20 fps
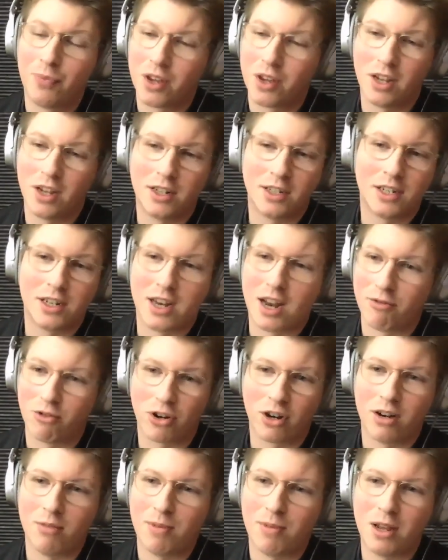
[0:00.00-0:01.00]
It's never
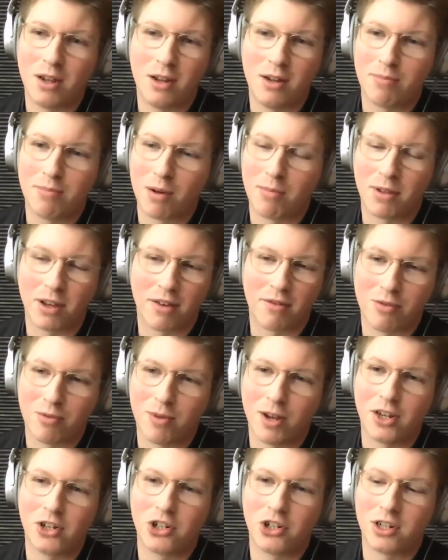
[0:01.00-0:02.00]
going to be public
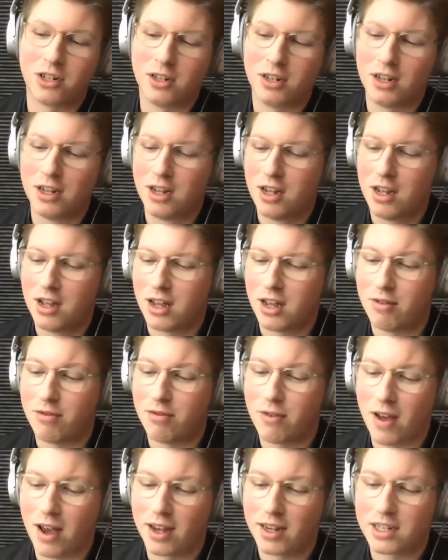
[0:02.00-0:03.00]
information. In
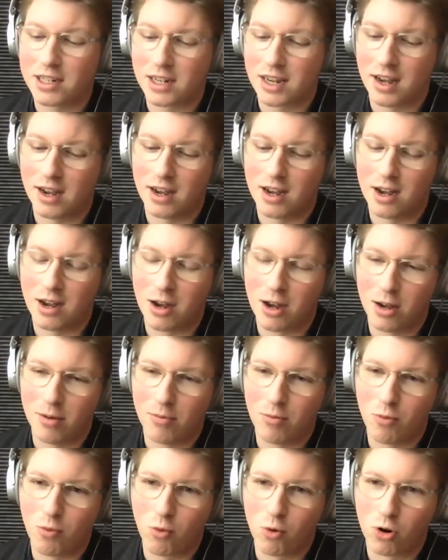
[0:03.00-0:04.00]
fact,
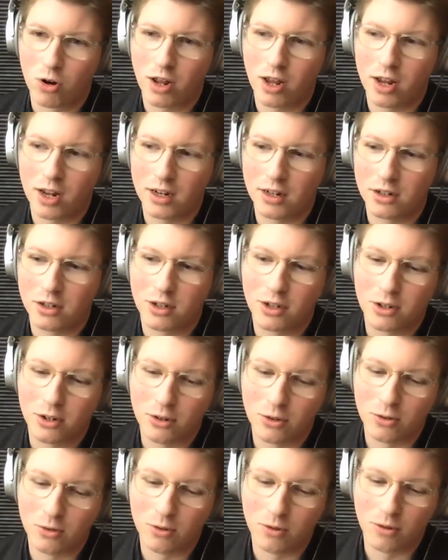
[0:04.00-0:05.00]
I'm working
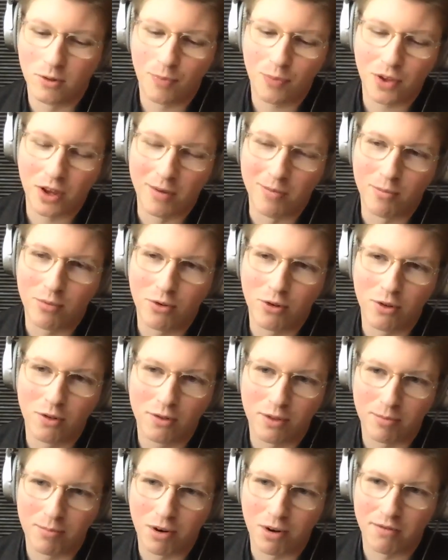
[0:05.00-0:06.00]
to improve
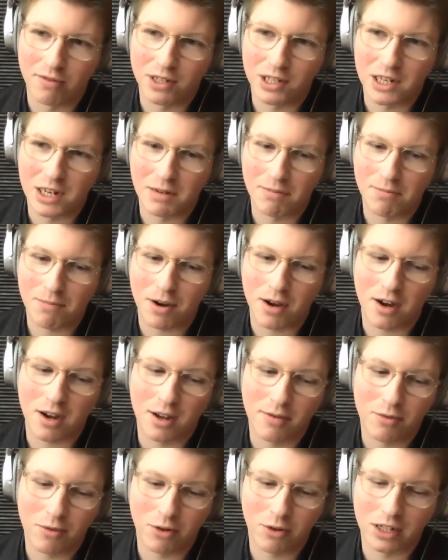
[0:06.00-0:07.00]
the privacy by,
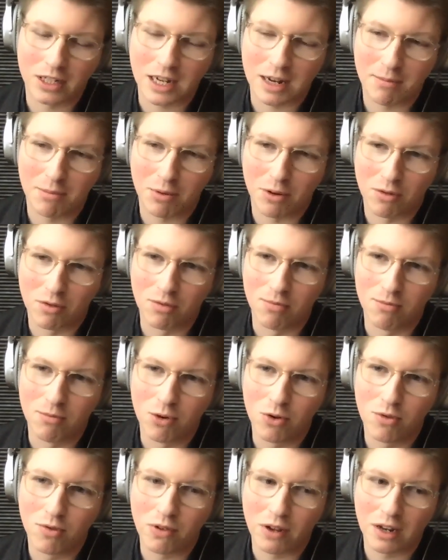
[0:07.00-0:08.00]
for example,
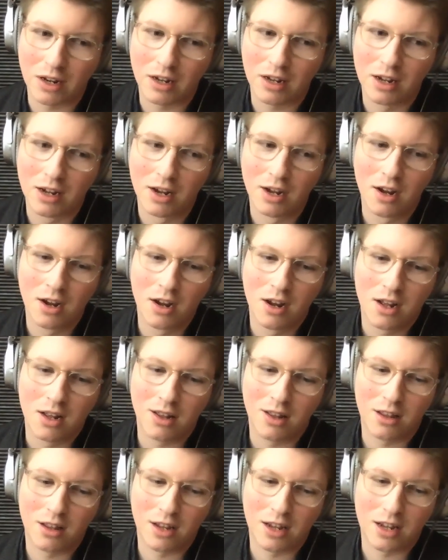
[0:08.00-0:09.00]
removing
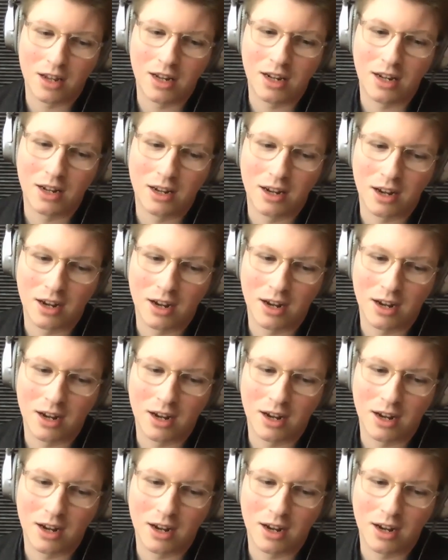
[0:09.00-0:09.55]
the